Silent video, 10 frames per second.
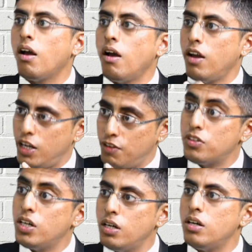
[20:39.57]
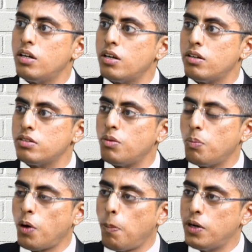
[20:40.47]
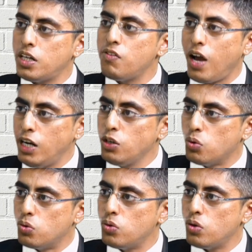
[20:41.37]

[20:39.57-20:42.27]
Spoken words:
If the property value